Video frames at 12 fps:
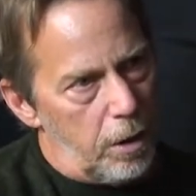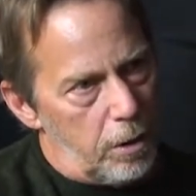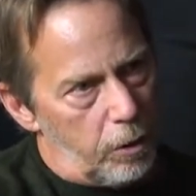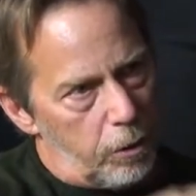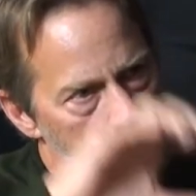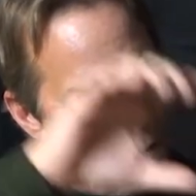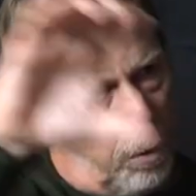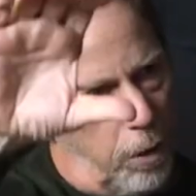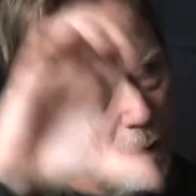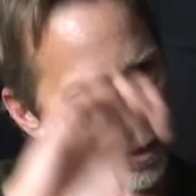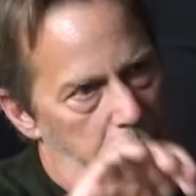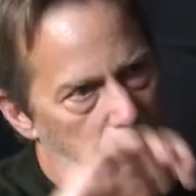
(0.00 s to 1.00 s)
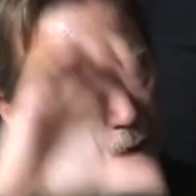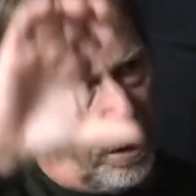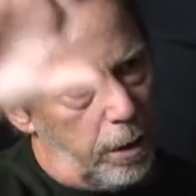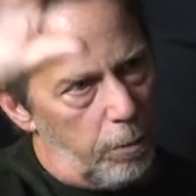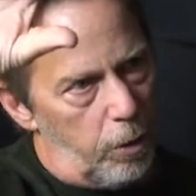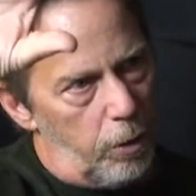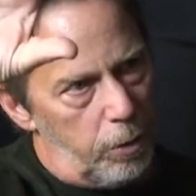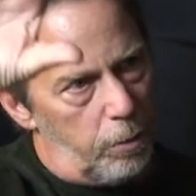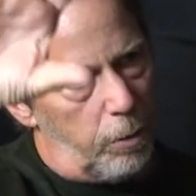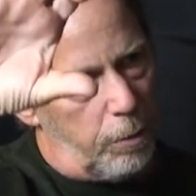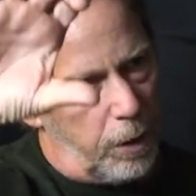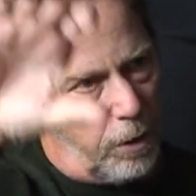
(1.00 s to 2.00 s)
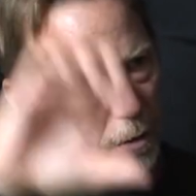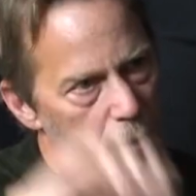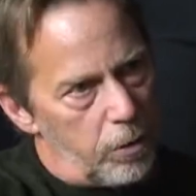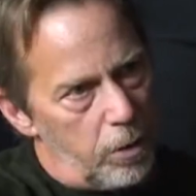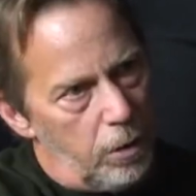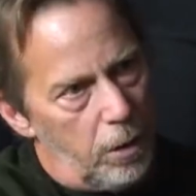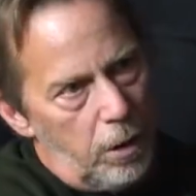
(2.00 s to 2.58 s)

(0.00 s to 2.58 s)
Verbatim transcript: So he's splitting that into multiple pieces.